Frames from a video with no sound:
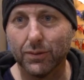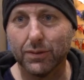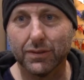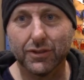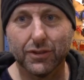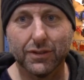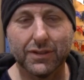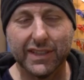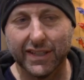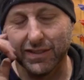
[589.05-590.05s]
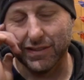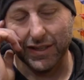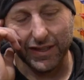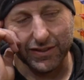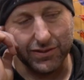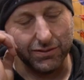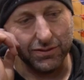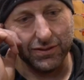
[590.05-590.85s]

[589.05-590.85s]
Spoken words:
or 266 or